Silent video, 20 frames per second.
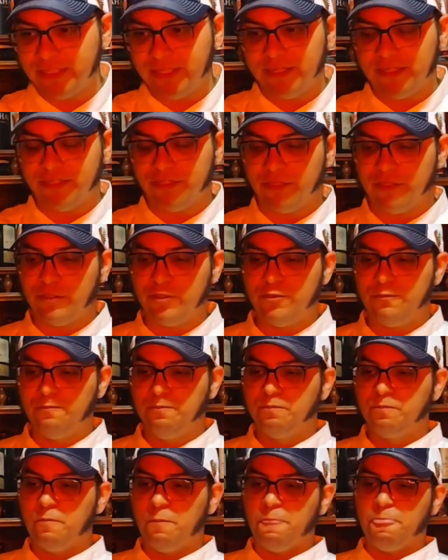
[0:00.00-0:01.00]
delicious,
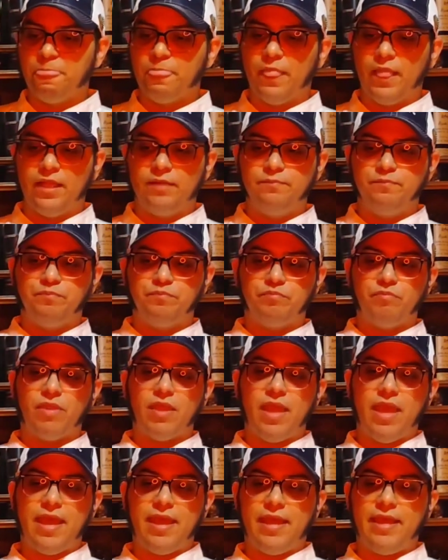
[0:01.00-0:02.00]

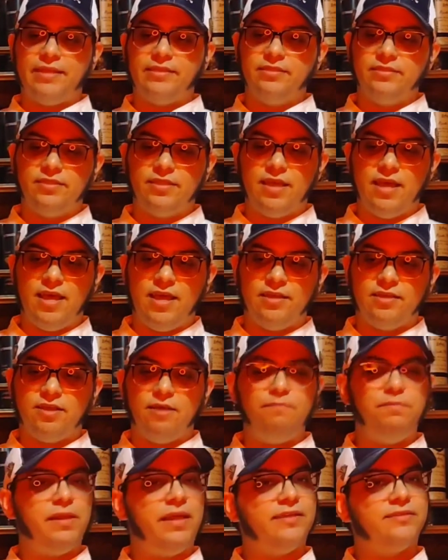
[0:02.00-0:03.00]
and
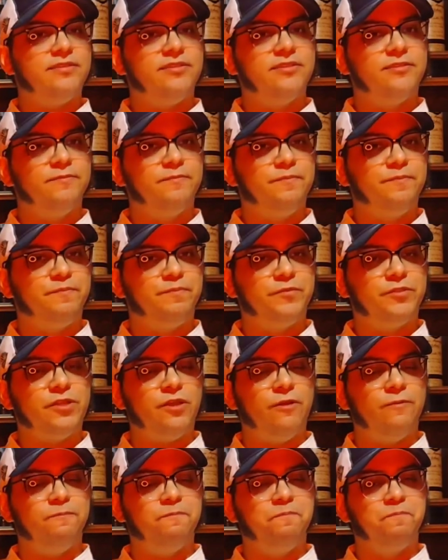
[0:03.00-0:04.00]
complex.
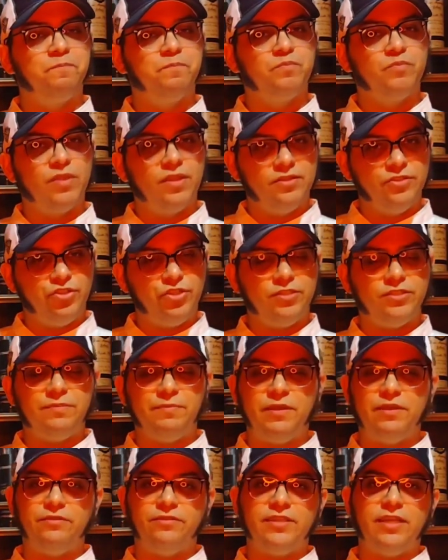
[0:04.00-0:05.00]
So, cheers,
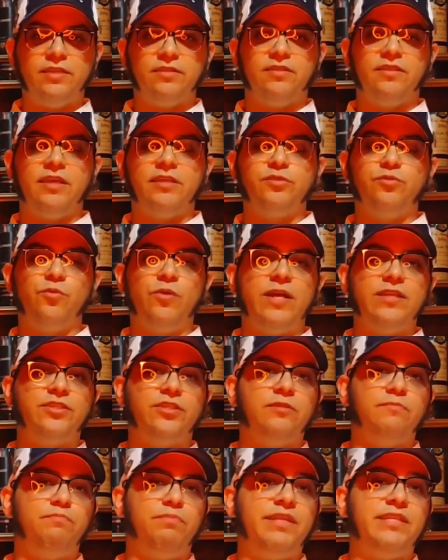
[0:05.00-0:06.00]
amigo. Thanks for
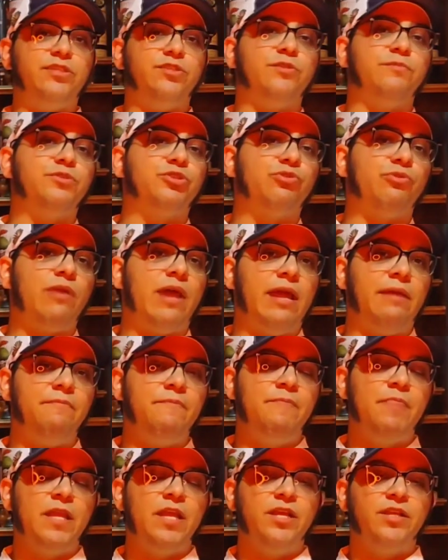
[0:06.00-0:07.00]
watching. Please
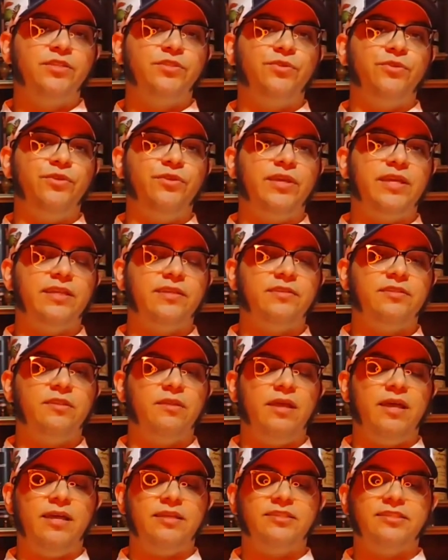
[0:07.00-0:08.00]
subscribe so you can
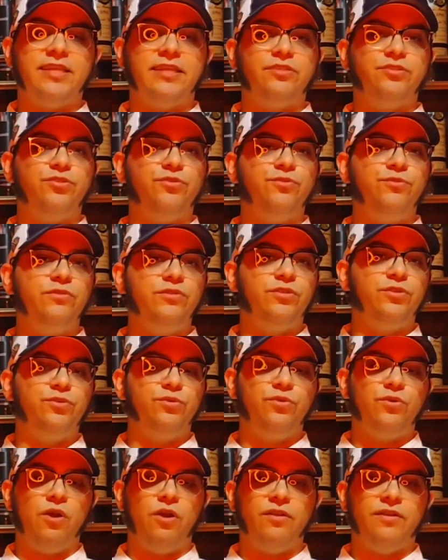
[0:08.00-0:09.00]
stay tuned
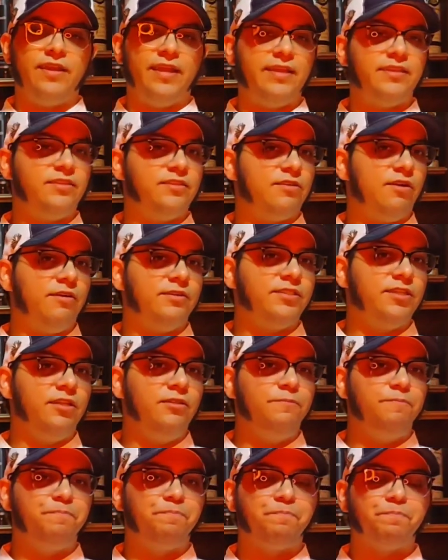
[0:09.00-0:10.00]
to our next
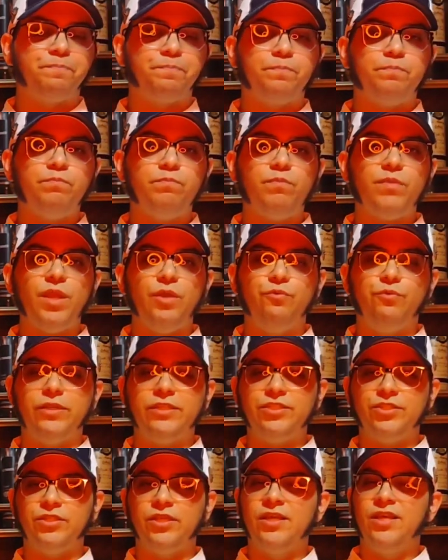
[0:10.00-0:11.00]
cocktail,
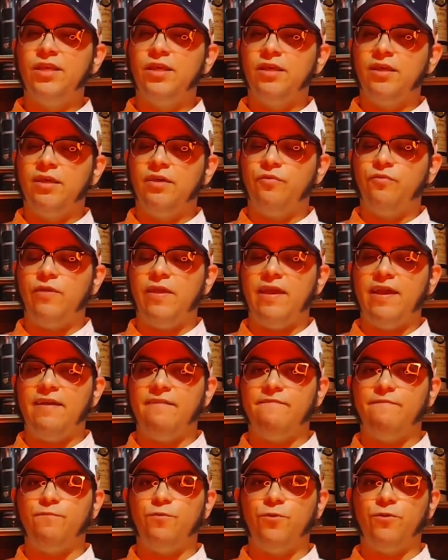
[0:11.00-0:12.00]
which we
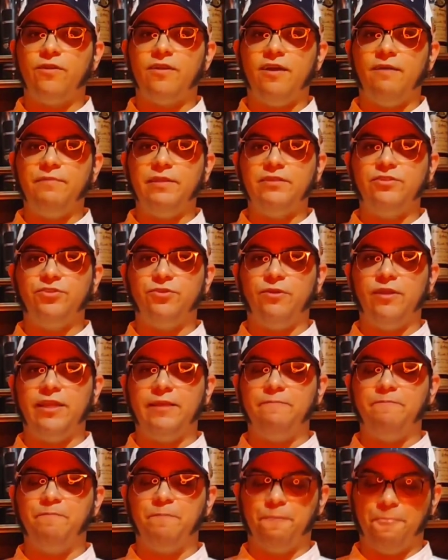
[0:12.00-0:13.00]
have more coming
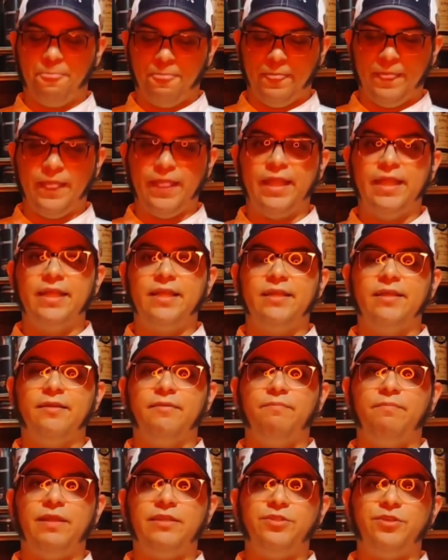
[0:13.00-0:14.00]
shortly.
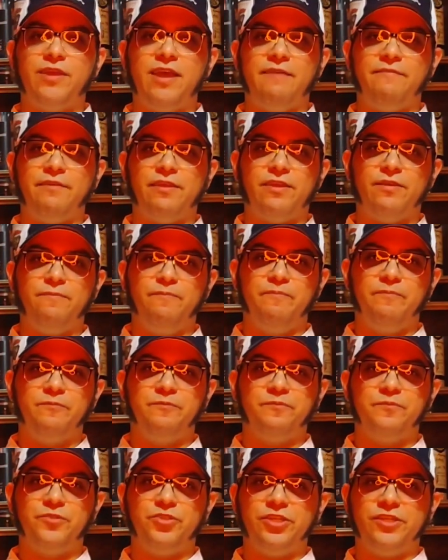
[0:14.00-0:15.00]
Pleasure having you.
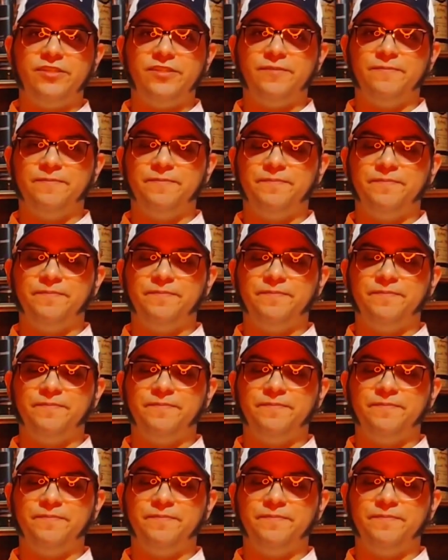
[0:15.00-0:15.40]
Cheers.